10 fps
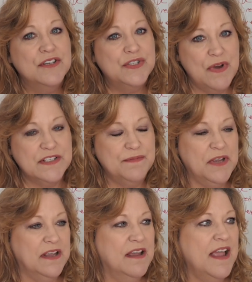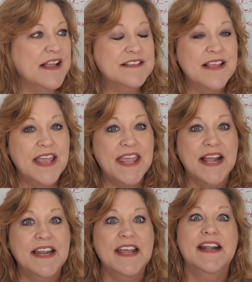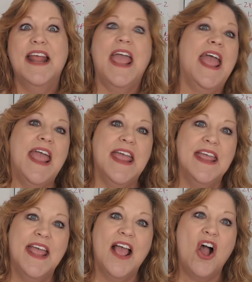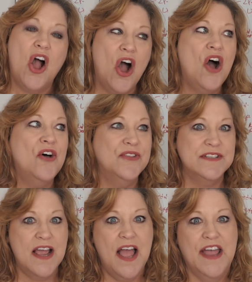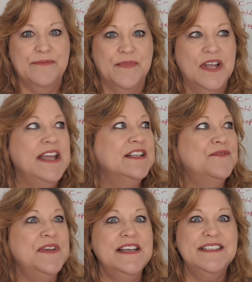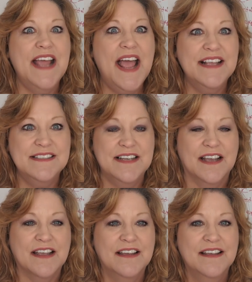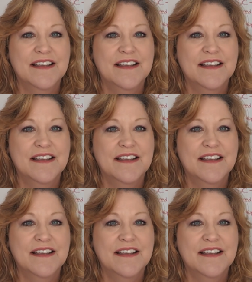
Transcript: Trust me. It's like getting an A all the time. It's fantastic.